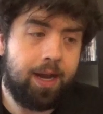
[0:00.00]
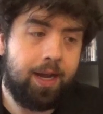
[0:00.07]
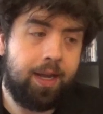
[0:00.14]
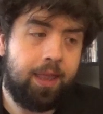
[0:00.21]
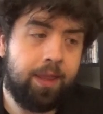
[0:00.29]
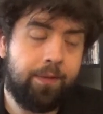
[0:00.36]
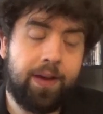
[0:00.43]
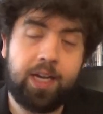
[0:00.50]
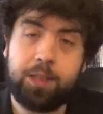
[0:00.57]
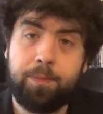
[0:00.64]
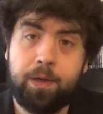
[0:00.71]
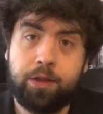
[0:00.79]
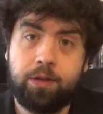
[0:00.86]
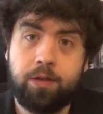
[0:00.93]
in the last
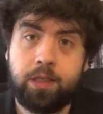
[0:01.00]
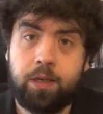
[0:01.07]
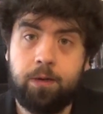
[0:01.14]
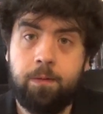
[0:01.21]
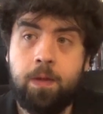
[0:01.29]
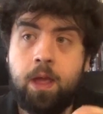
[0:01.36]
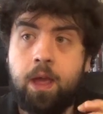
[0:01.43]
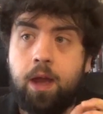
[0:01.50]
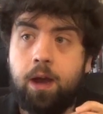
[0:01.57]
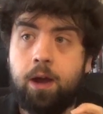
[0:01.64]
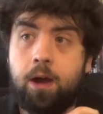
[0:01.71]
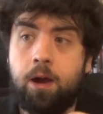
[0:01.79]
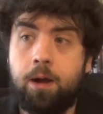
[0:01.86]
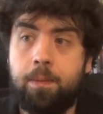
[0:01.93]
month or so
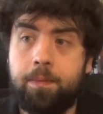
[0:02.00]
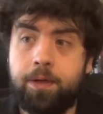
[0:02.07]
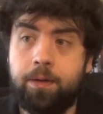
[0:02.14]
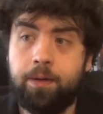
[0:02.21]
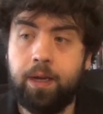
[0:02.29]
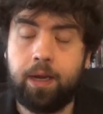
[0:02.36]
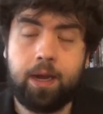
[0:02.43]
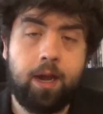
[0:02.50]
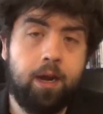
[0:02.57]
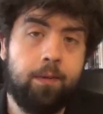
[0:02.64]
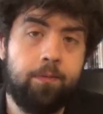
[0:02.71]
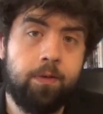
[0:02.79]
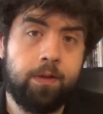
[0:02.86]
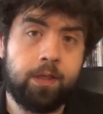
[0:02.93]
to get caught
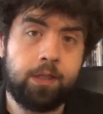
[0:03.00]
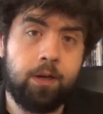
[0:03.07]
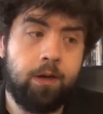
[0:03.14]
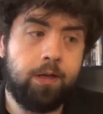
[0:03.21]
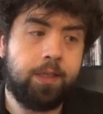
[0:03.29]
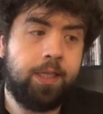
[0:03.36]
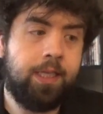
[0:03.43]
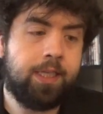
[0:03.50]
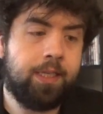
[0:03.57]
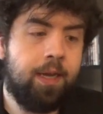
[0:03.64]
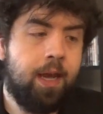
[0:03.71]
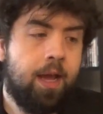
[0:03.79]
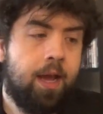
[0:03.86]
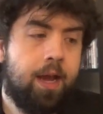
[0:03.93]
up for this current
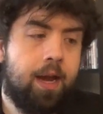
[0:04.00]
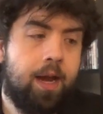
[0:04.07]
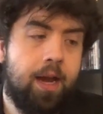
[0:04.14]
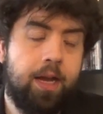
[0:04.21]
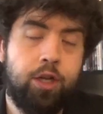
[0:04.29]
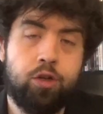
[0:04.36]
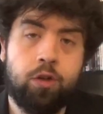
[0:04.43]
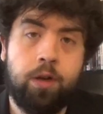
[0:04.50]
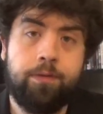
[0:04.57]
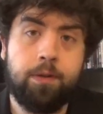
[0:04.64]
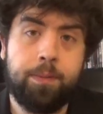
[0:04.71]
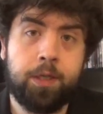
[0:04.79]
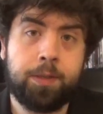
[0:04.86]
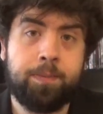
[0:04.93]
season. I enjoyed it for
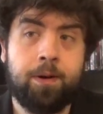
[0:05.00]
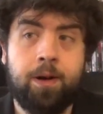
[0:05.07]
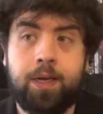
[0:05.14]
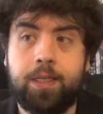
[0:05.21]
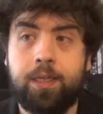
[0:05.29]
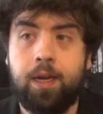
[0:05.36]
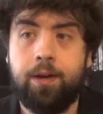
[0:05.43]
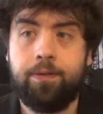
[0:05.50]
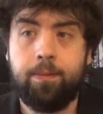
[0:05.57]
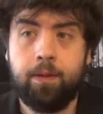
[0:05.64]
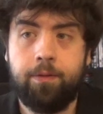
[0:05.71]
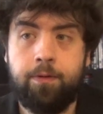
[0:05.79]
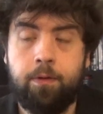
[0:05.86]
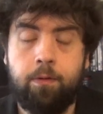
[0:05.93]
the most part, aside from
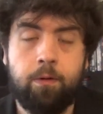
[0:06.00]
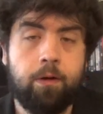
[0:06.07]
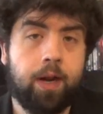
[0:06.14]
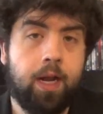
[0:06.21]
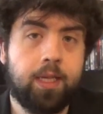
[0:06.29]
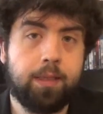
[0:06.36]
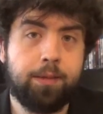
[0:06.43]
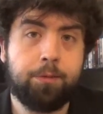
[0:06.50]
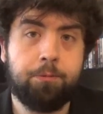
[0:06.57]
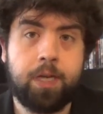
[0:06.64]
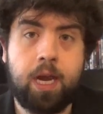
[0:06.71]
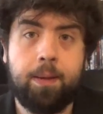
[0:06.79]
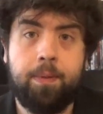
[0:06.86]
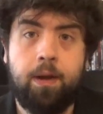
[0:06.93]
the food orgasms, which
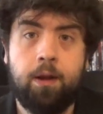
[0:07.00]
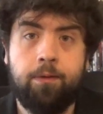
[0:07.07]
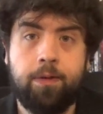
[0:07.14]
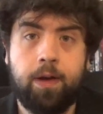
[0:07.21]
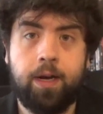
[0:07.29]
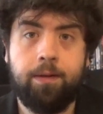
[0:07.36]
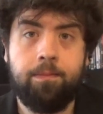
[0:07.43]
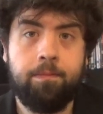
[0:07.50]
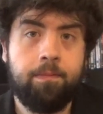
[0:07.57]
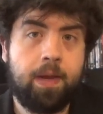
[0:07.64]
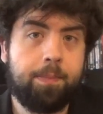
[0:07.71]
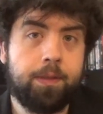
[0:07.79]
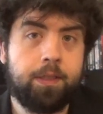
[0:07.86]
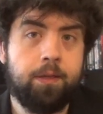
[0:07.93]
happen every
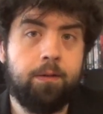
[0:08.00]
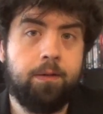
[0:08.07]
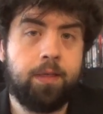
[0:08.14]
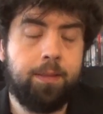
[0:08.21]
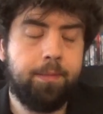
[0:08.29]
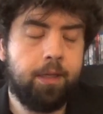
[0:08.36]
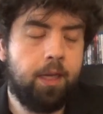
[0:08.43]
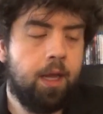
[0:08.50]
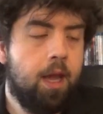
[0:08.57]
episode, seemingly.